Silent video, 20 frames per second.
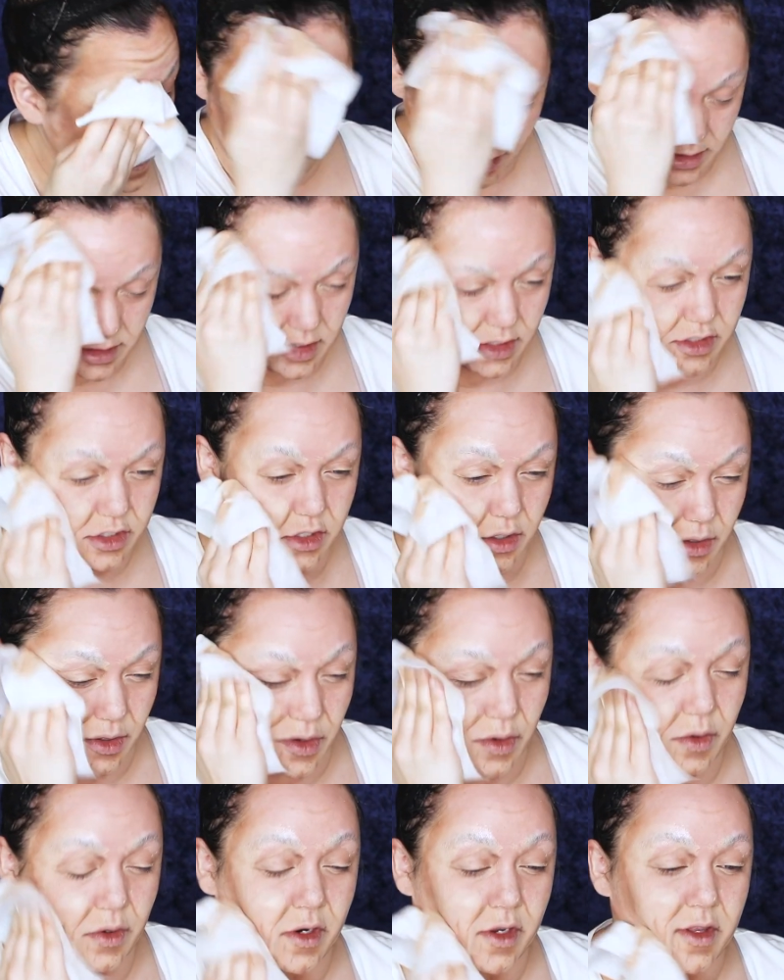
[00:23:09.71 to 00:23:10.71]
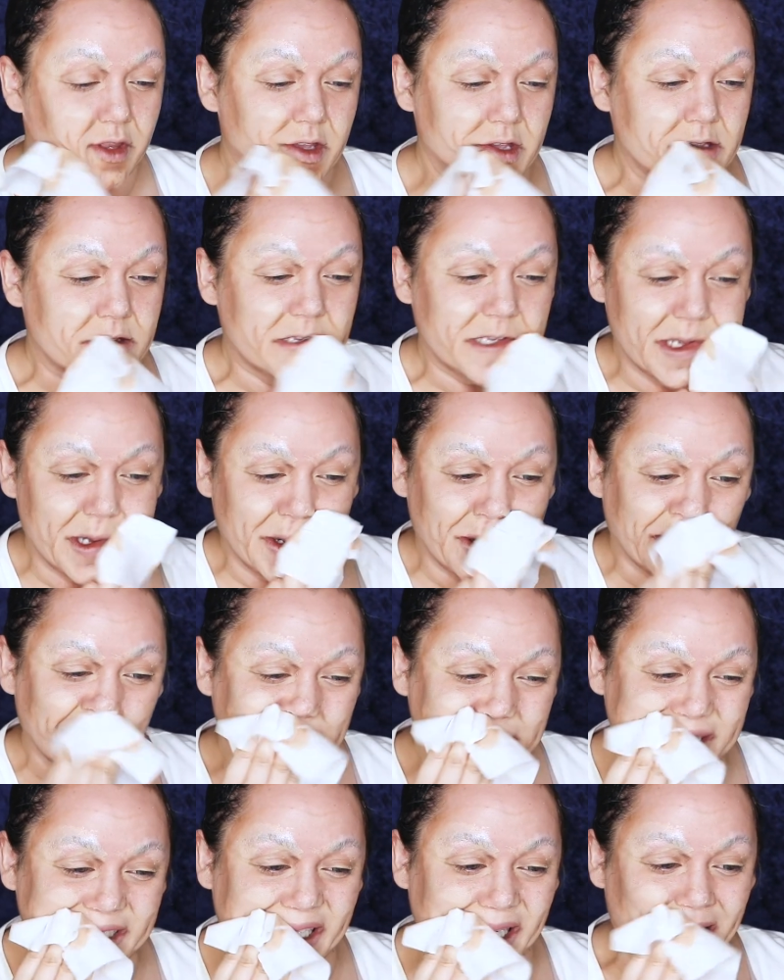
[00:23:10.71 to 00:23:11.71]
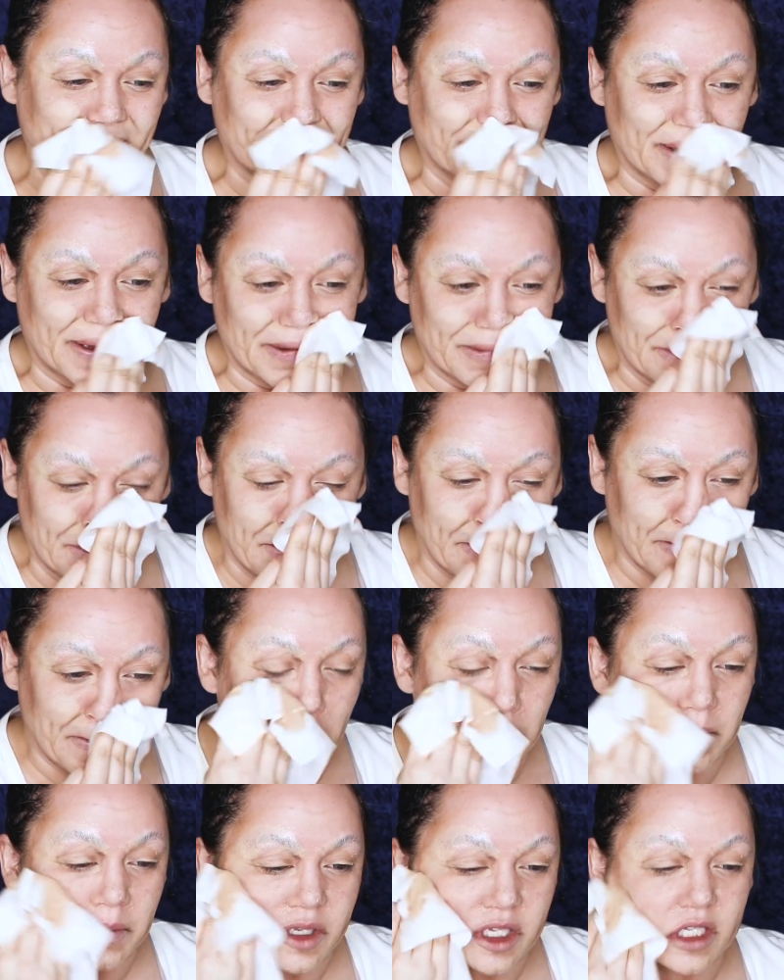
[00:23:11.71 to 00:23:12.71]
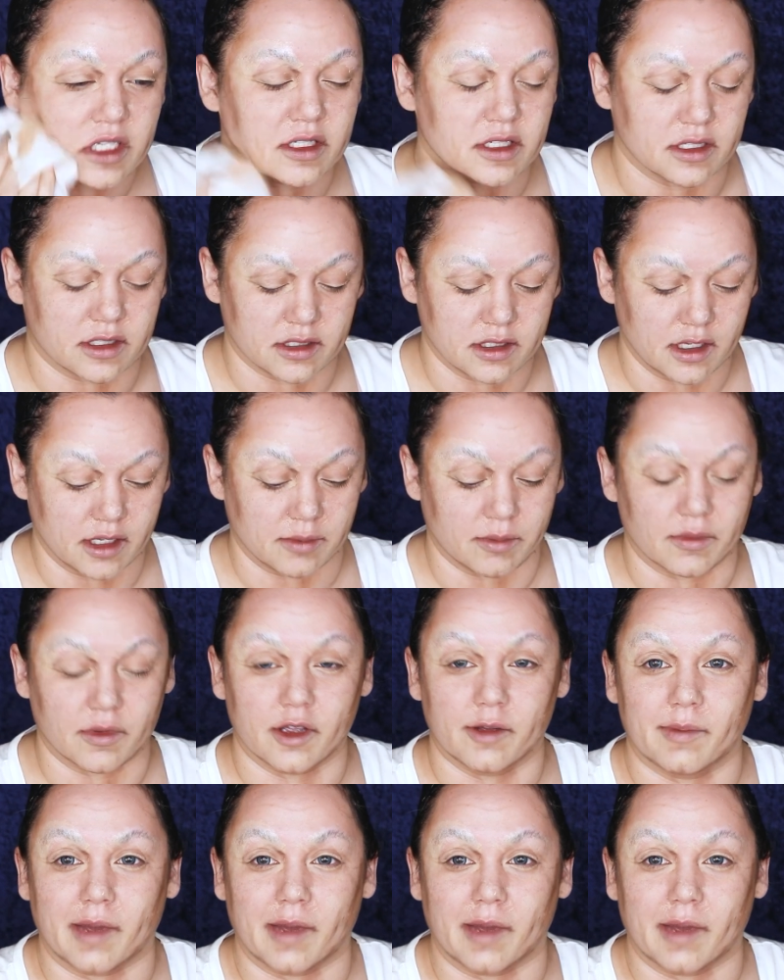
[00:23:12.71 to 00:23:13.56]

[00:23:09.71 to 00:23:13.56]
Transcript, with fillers: I should show Corey this and scared him, but he's asleep.